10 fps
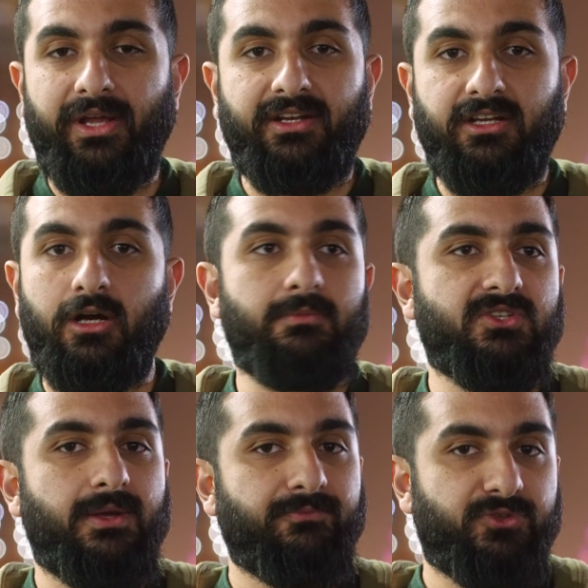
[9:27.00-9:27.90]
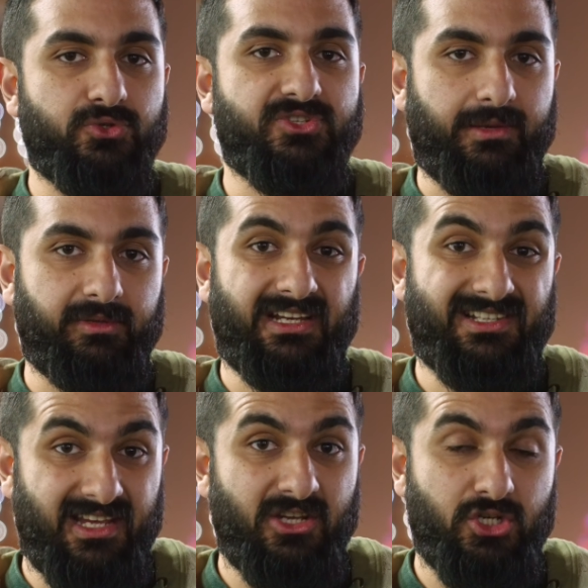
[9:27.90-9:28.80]
it comes to
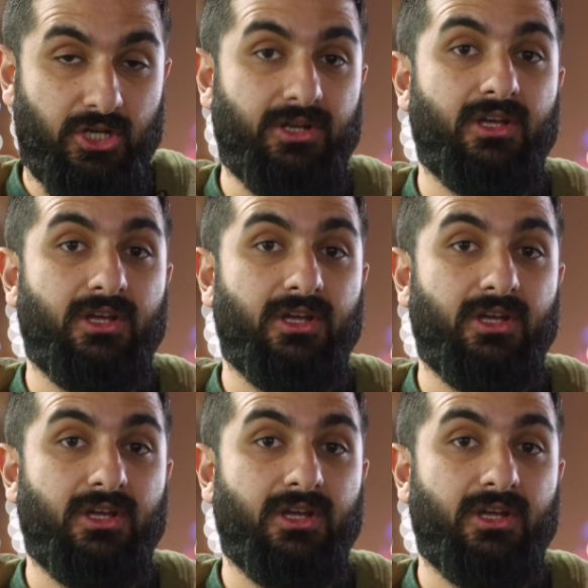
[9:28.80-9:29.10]
stabilization.